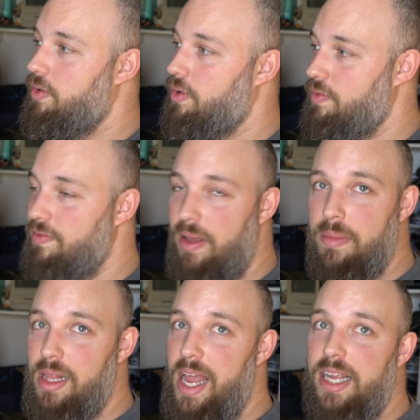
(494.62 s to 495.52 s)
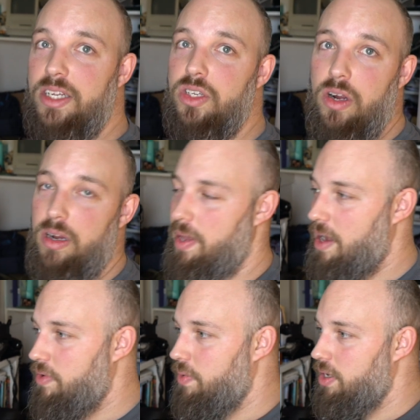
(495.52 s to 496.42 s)
or Vim likes are going to be
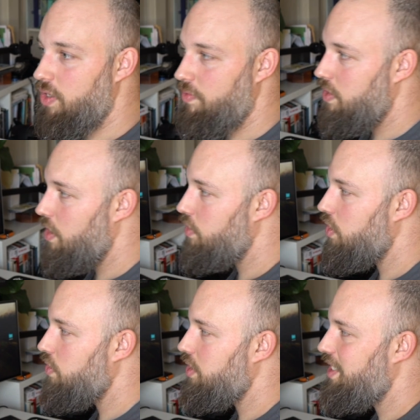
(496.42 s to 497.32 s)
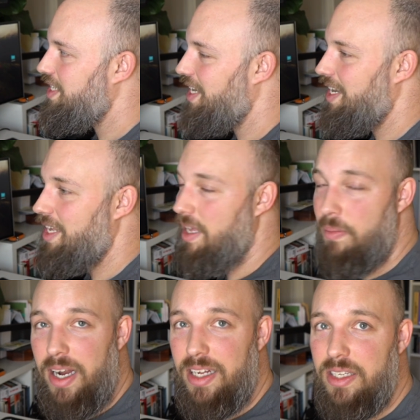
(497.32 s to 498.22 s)
everywhere. So if you know those uh, key
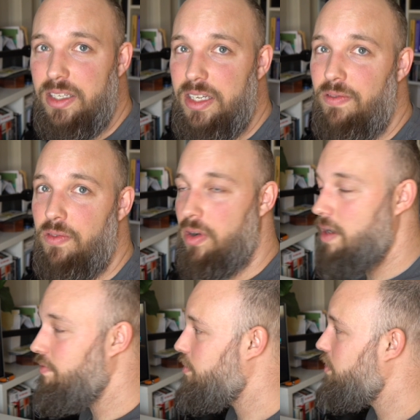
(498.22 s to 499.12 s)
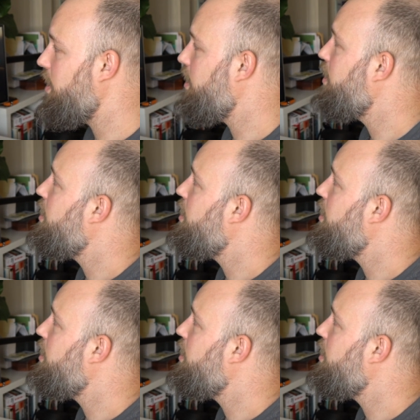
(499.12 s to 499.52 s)
bindings and stuff, if you're comfortable there,